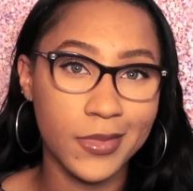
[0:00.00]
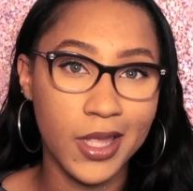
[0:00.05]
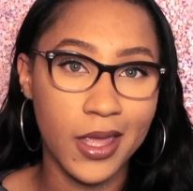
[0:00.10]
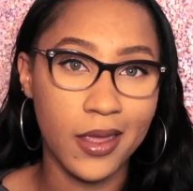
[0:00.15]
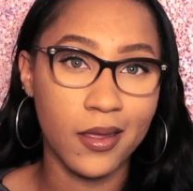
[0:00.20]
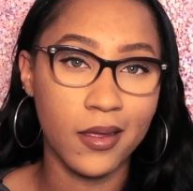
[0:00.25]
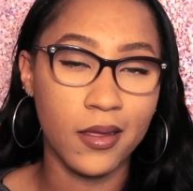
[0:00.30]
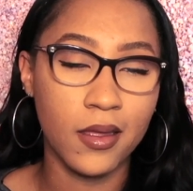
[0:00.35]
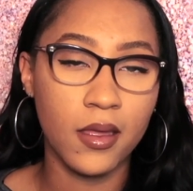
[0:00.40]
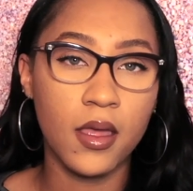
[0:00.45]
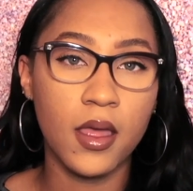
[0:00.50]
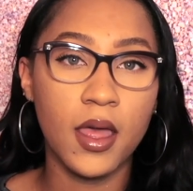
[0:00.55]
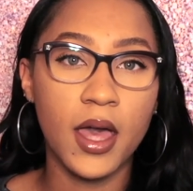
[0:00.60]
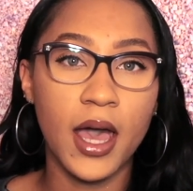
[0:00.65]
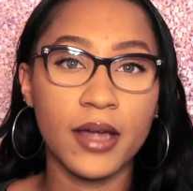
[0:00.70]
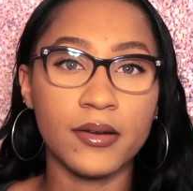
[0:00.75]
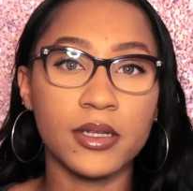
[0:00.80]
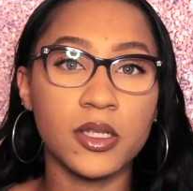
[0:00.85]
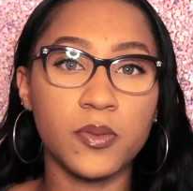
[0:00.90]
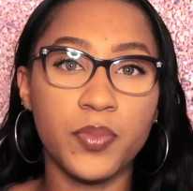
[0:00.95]
eh,
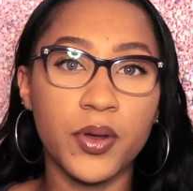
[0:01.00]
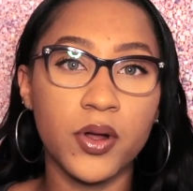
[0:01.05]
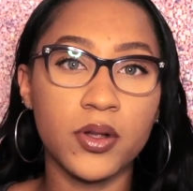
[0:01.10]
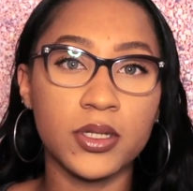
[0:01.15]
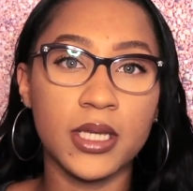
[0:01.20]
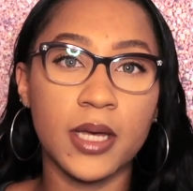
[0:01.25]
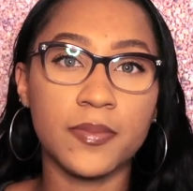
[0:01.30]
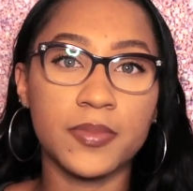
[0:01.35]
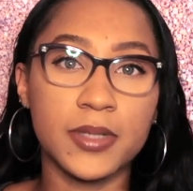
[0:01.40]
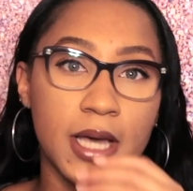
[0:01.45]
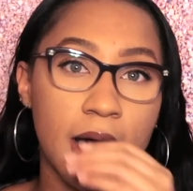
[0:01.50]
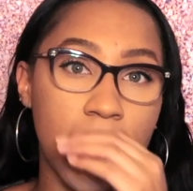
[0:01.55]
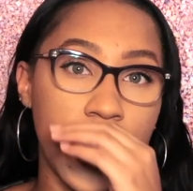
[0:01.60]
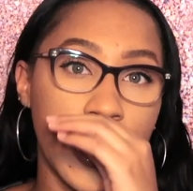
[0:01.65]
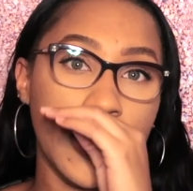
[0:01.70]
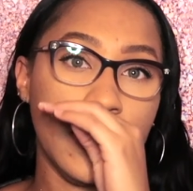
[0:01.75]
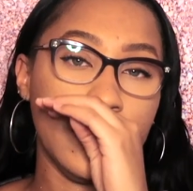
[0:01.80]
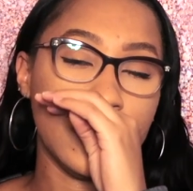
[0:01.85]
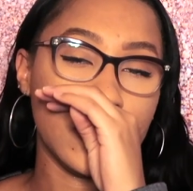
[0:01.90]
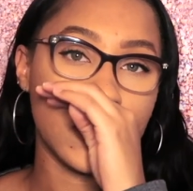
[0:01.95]
I just build up
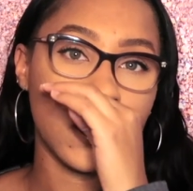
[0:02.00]
time.